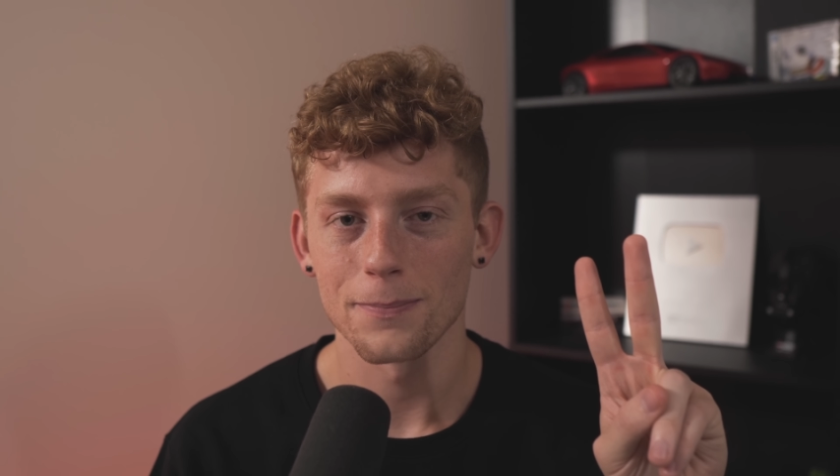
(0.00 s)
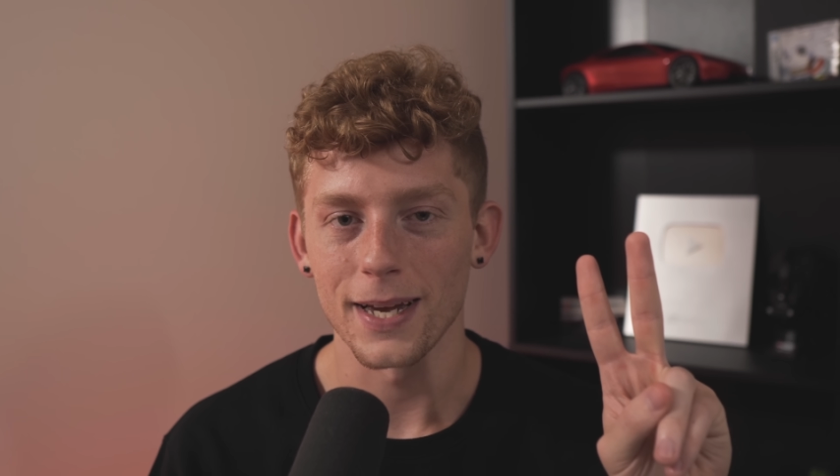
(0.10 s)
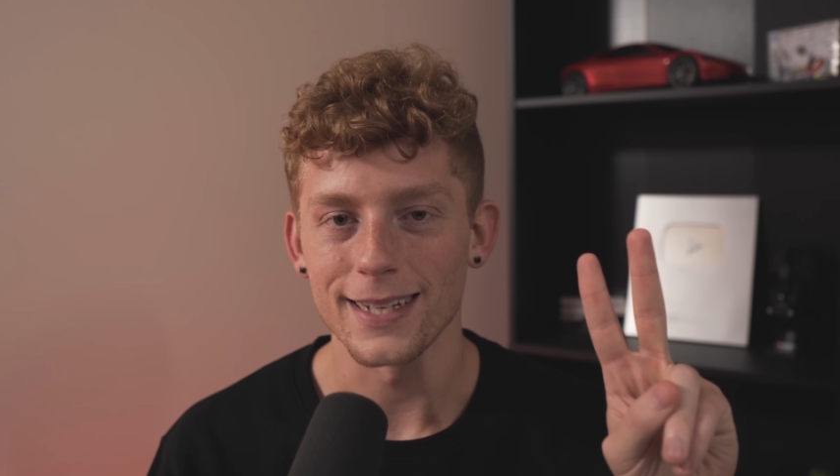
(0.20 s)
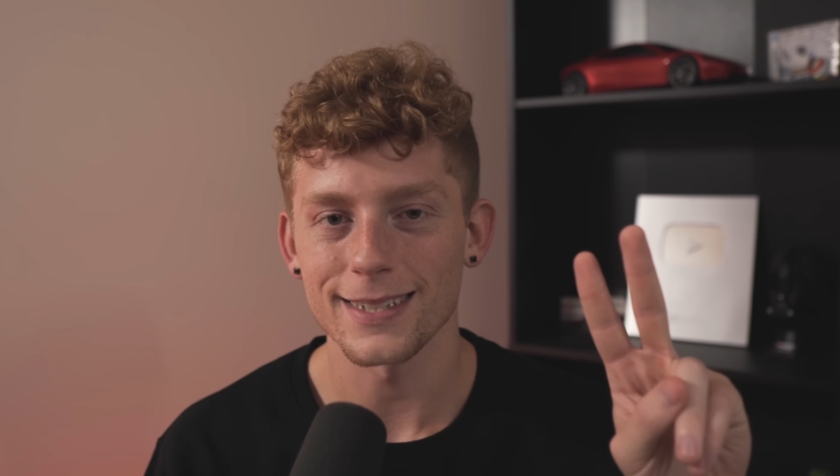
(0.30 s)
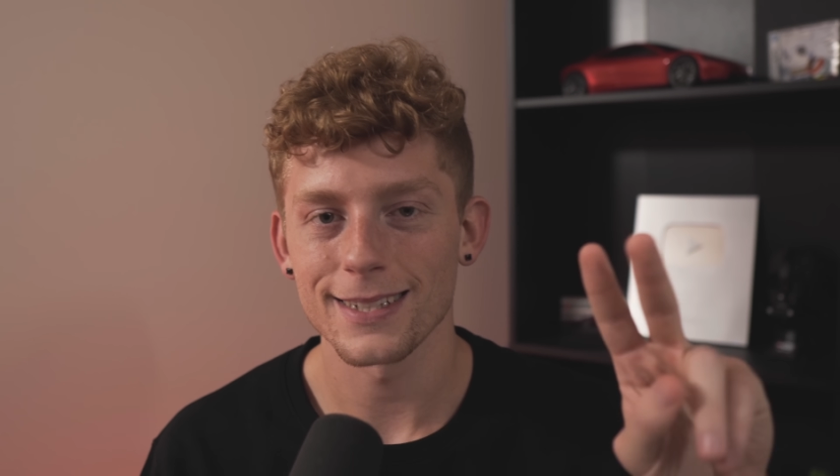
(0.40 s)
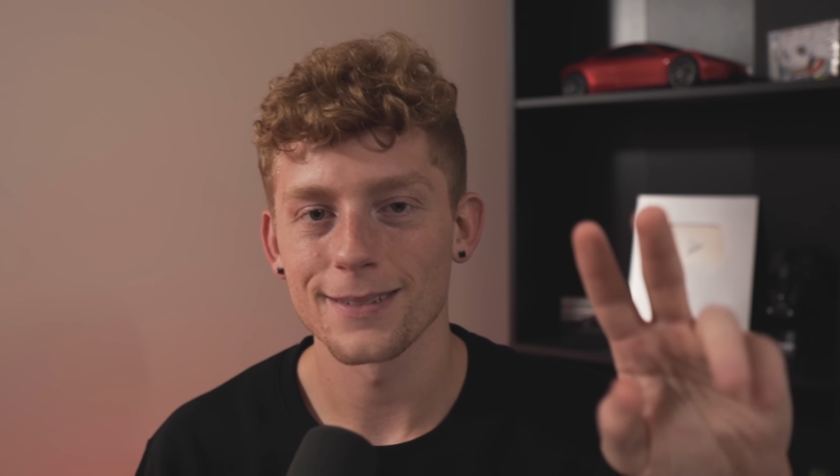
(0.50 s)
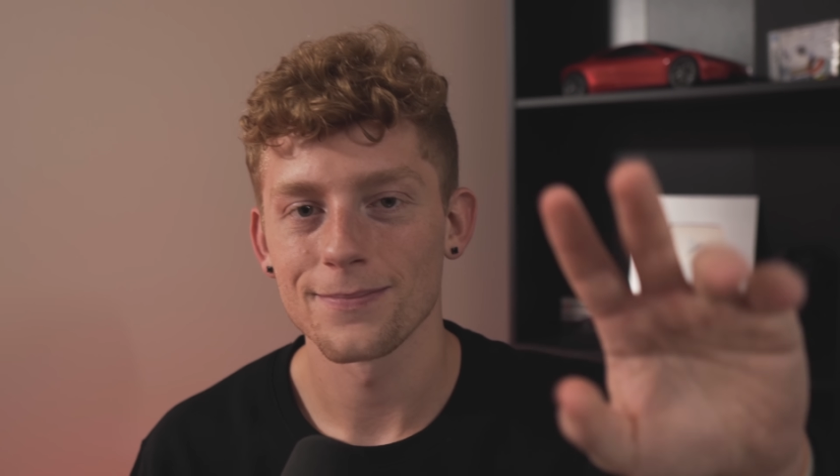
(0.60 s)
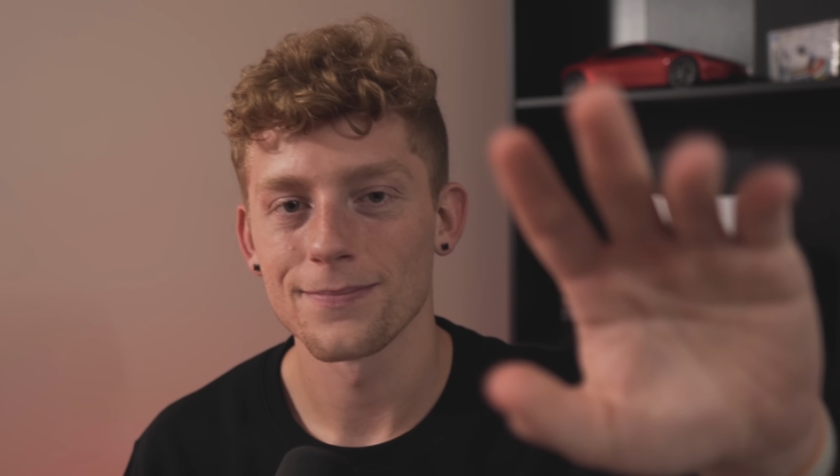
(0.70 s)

Peace.